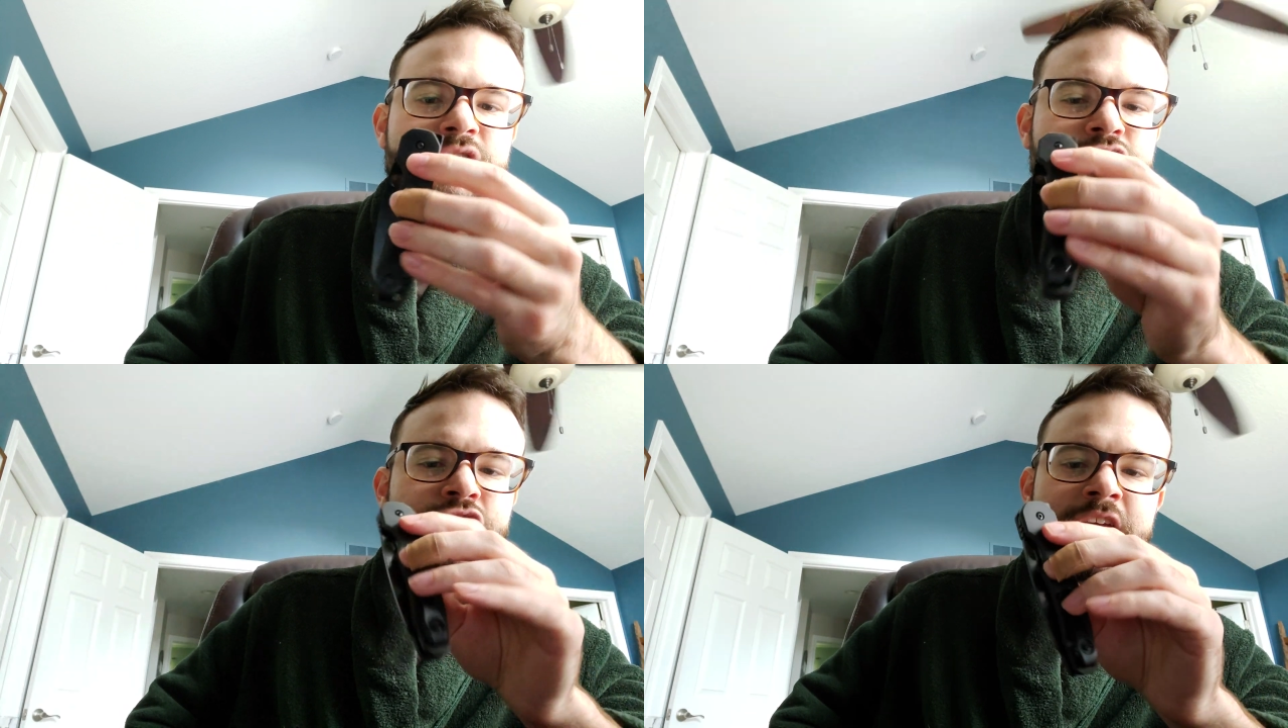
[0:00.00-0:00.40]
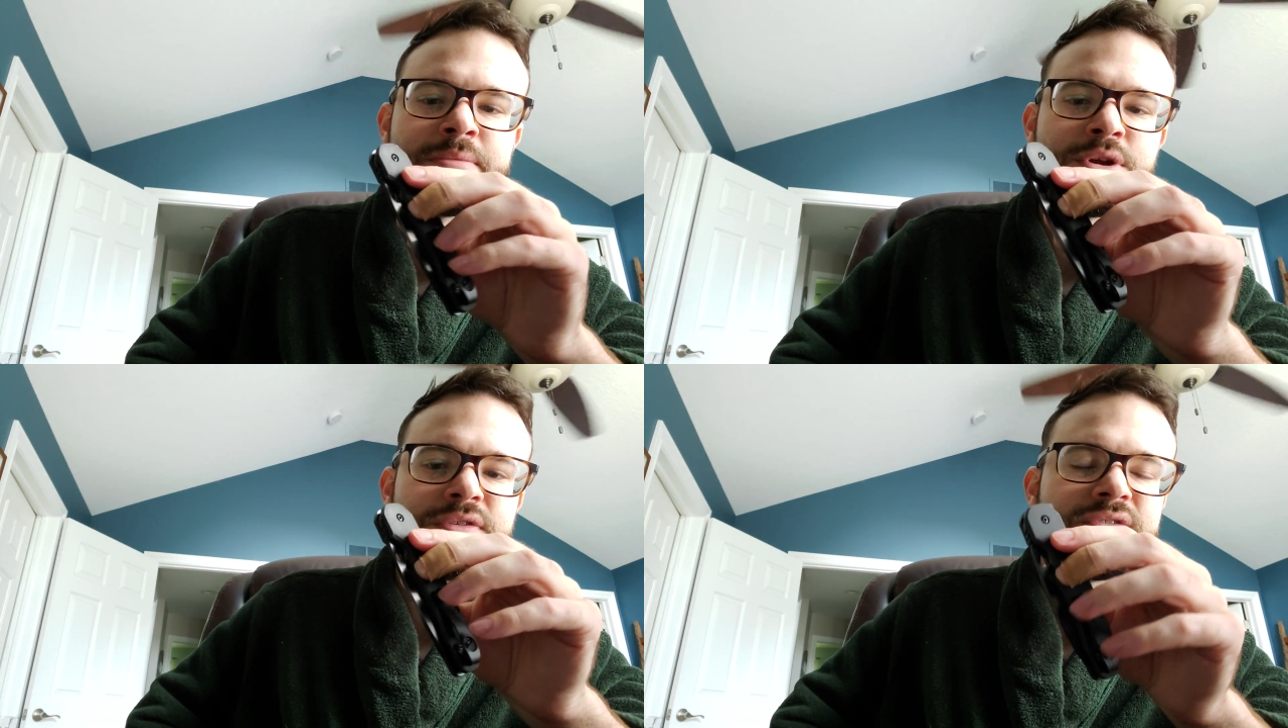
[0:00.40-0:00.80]
to
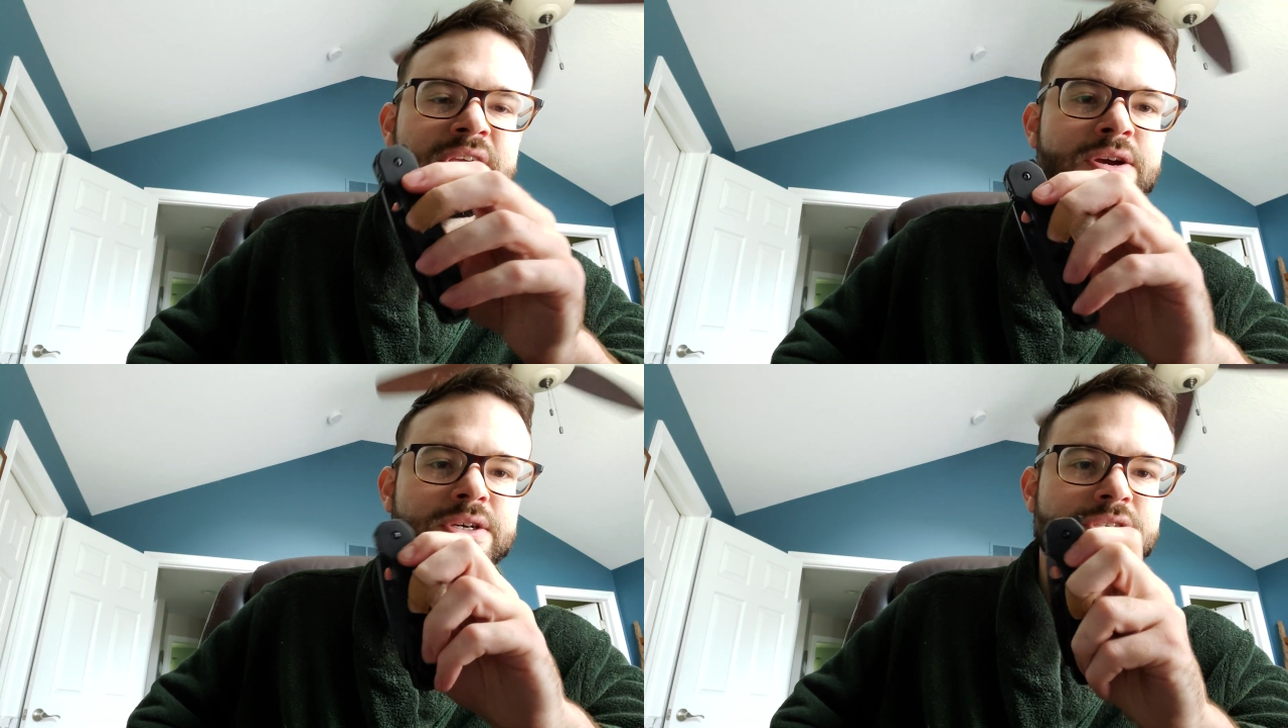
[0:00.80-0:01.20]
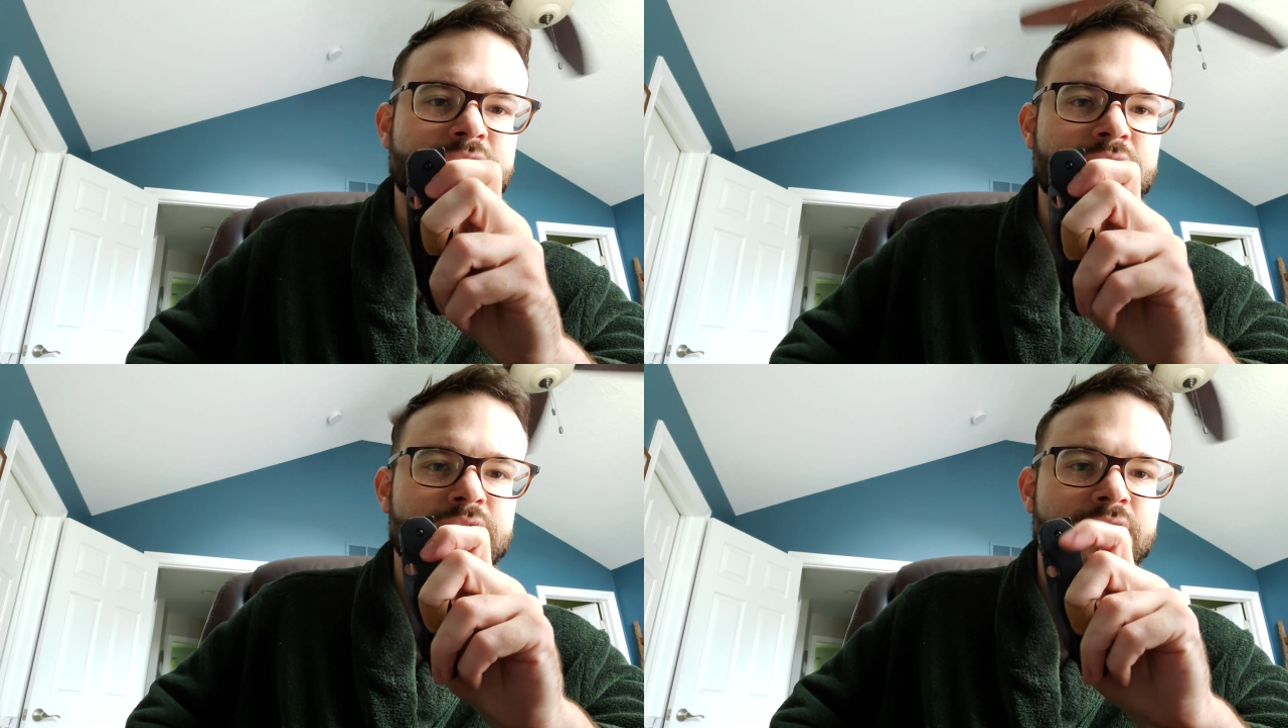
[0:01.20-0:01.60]
jam your fingers
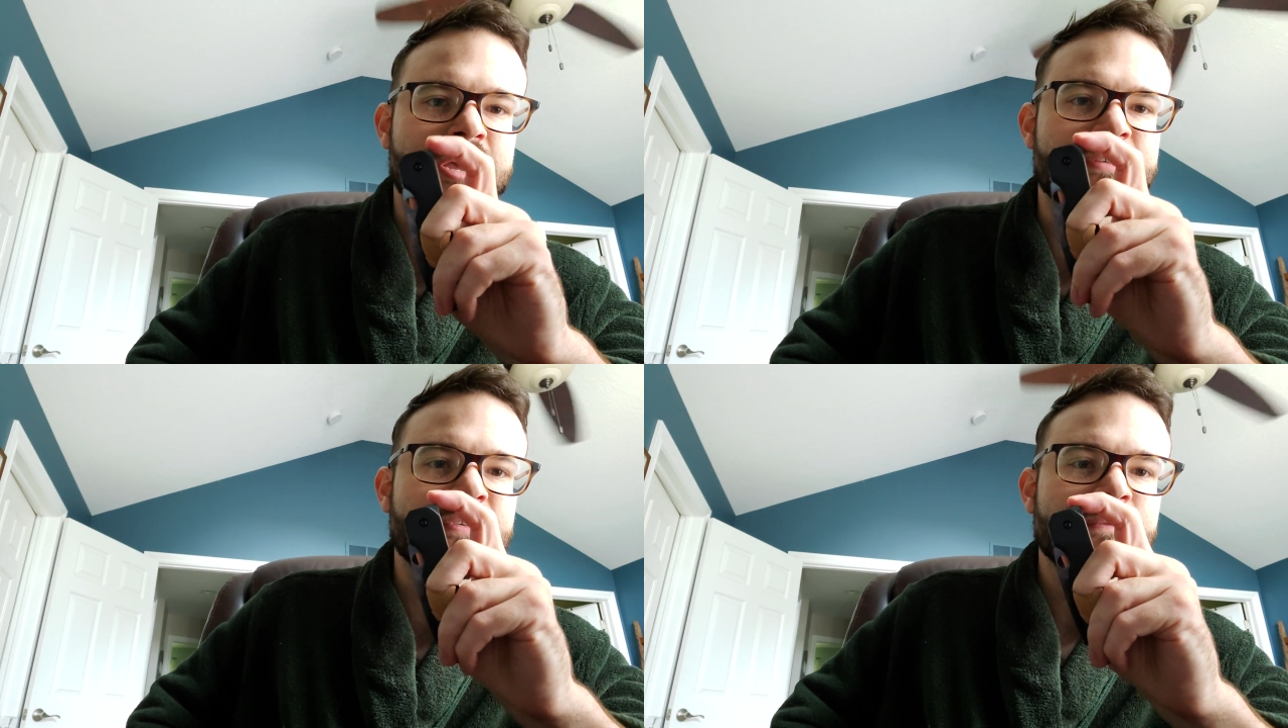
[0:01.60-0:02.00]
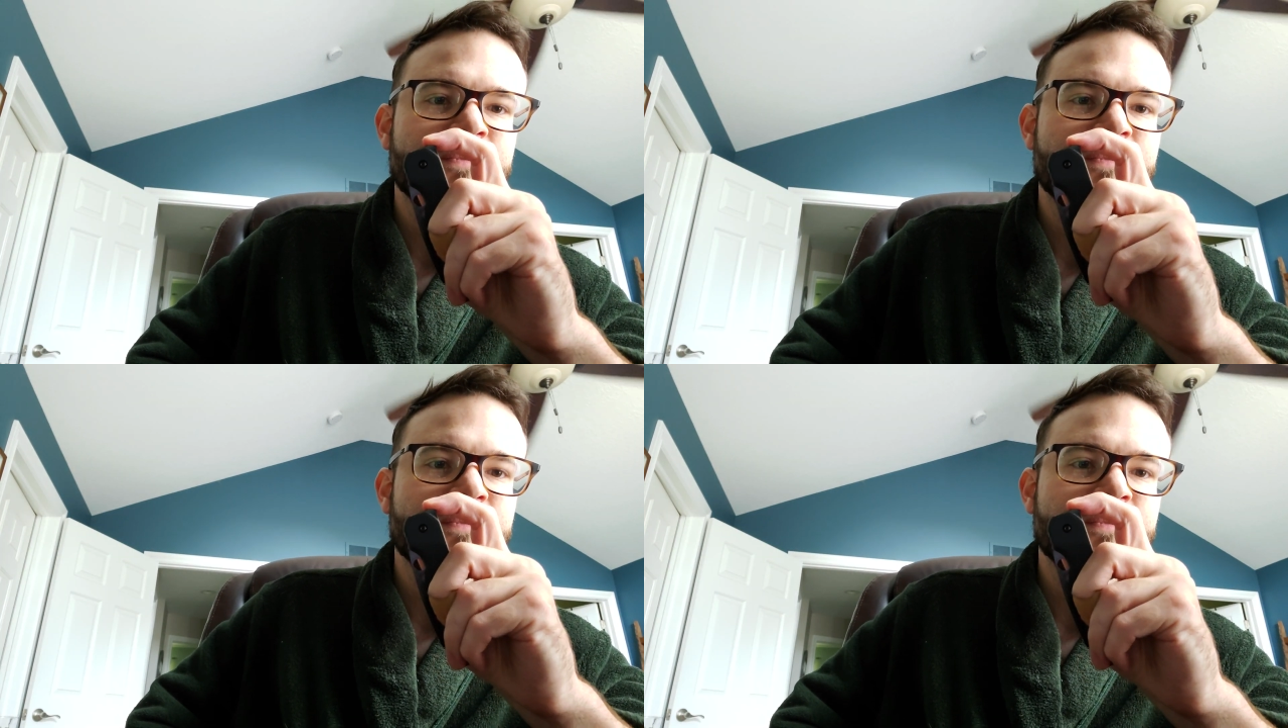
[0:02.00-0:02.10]
into the knife.